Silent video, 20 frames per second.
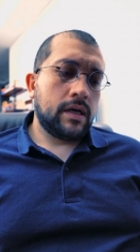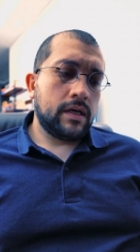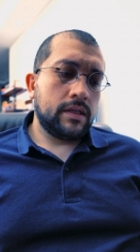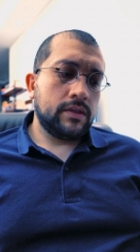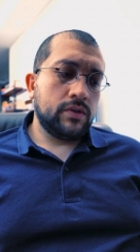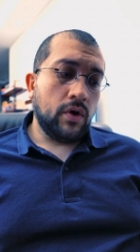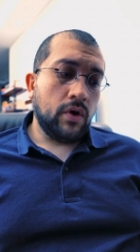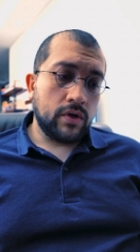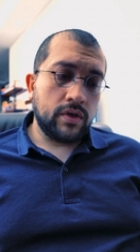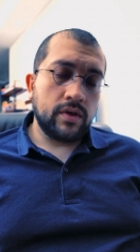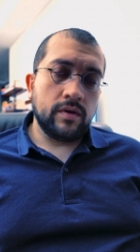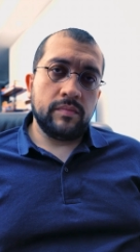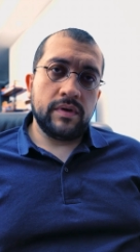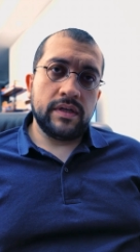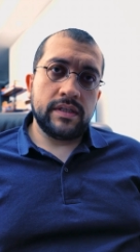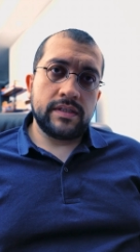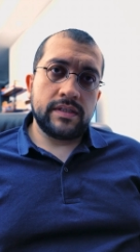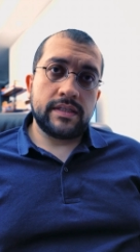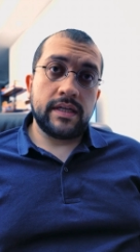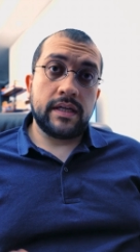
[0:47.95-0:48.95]

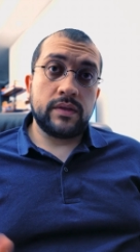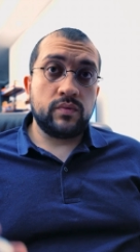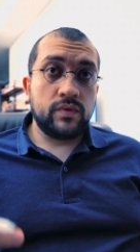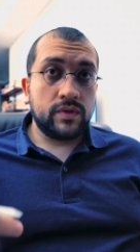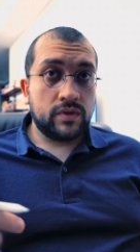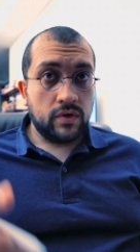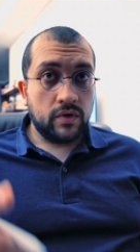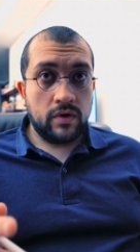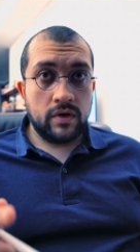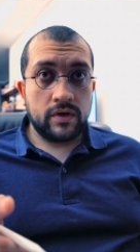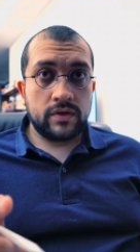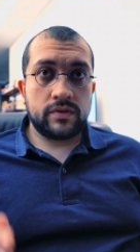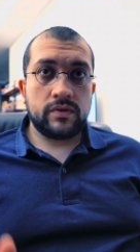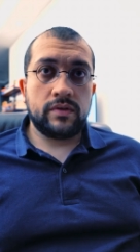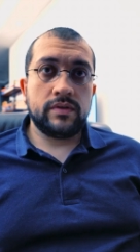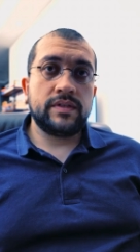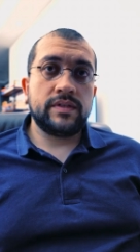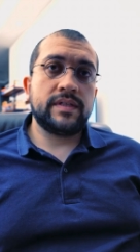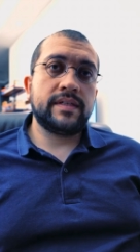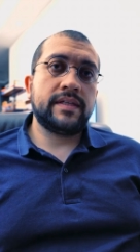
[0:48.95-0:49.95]
documents that we talked
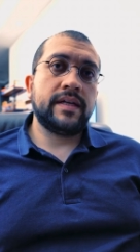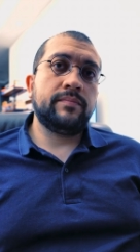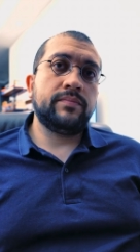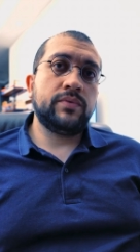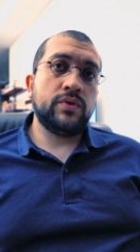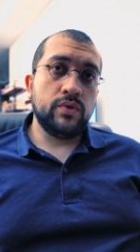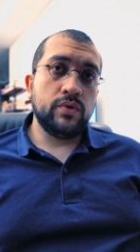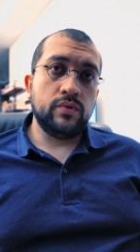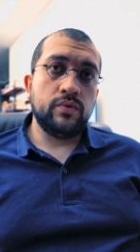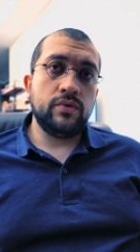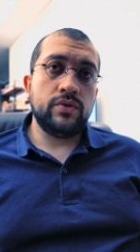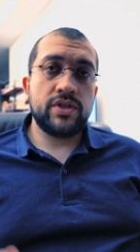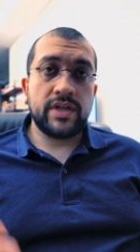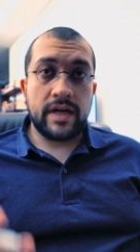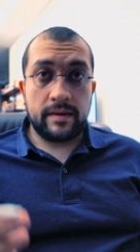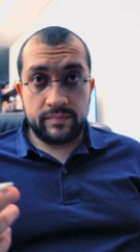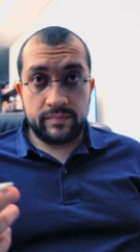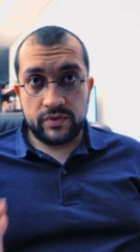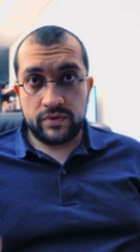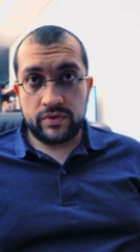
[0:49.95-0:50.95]
on step 2,
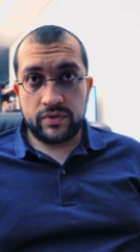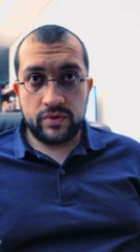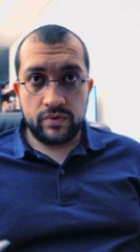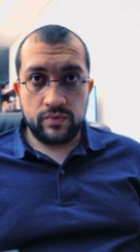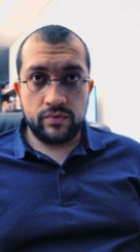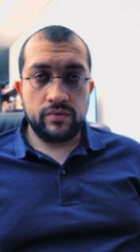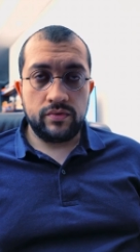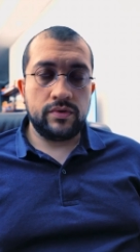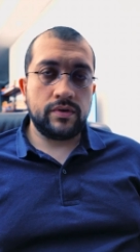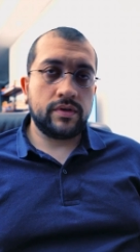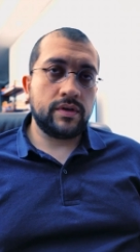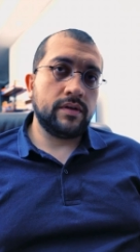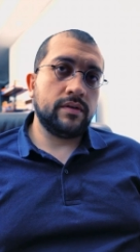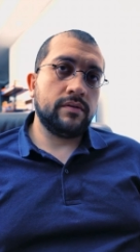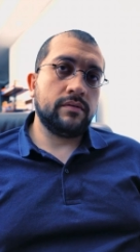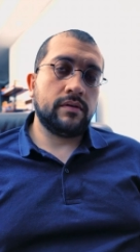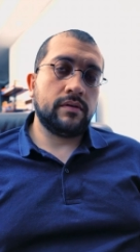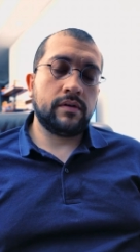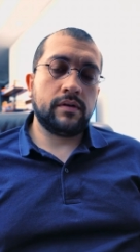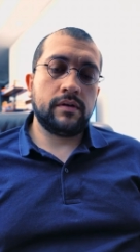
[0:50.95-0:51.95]
chapter 2. You
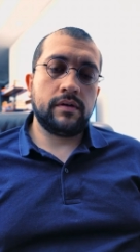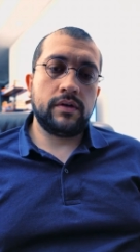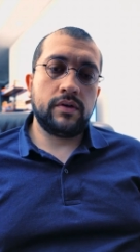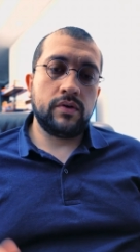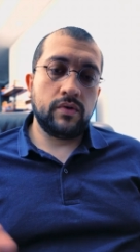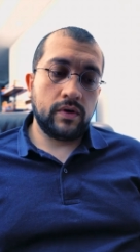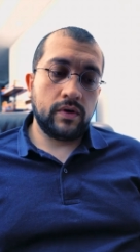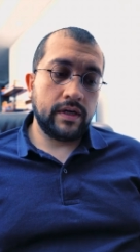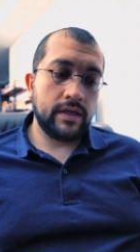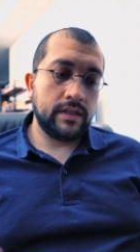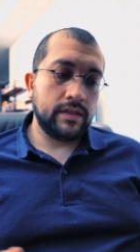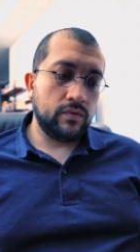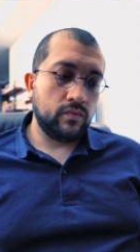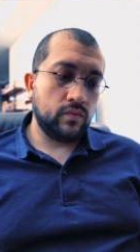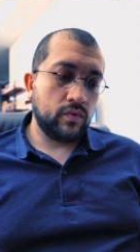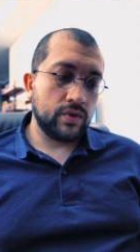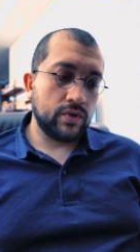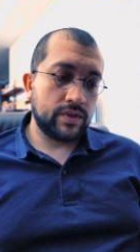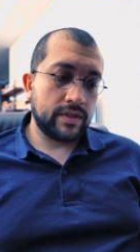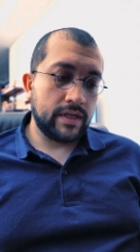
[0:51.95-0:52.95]
can go ahead and
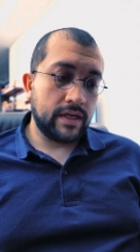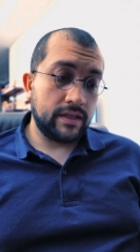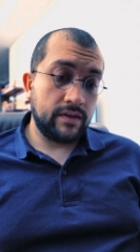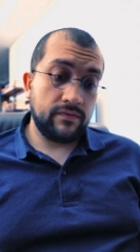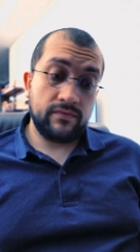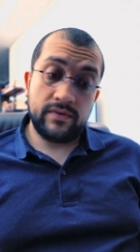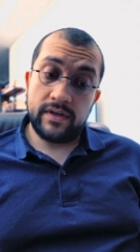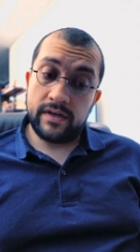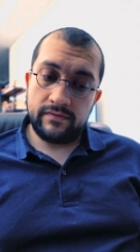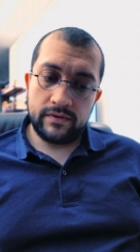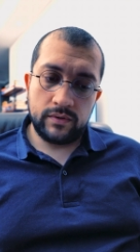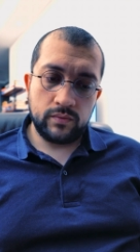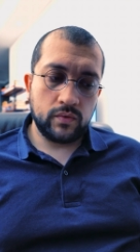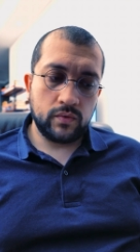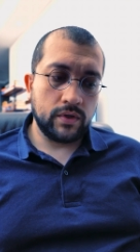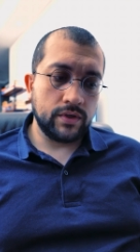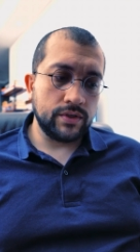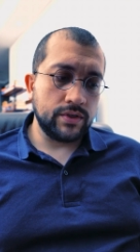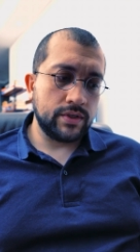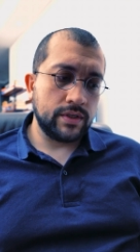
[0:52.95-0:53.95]
watch that if you haven't
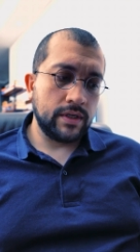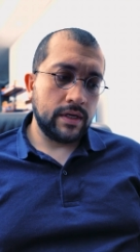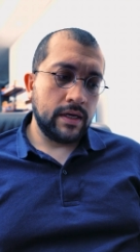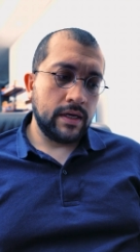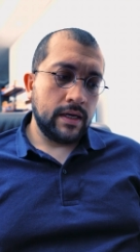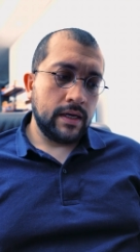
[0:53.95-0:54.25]
watched.